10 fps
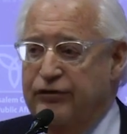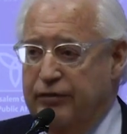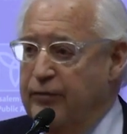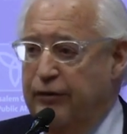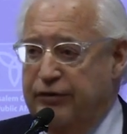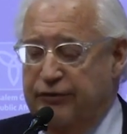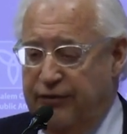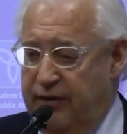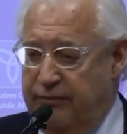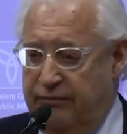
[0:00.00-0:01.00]
about as
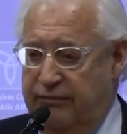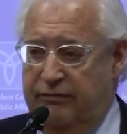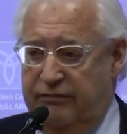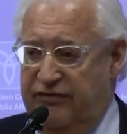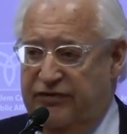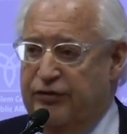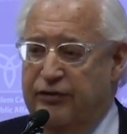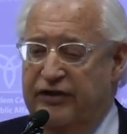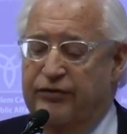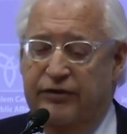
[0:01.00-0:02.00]
remote from
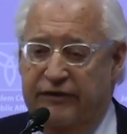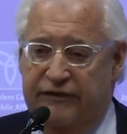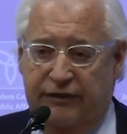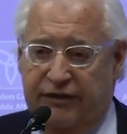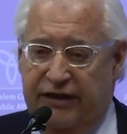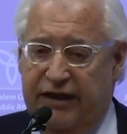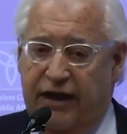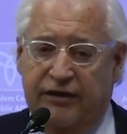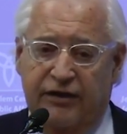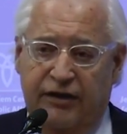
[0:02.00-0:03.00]
central Israel as you
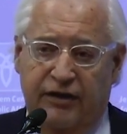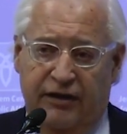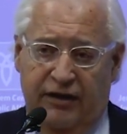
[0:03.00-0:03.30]
can get.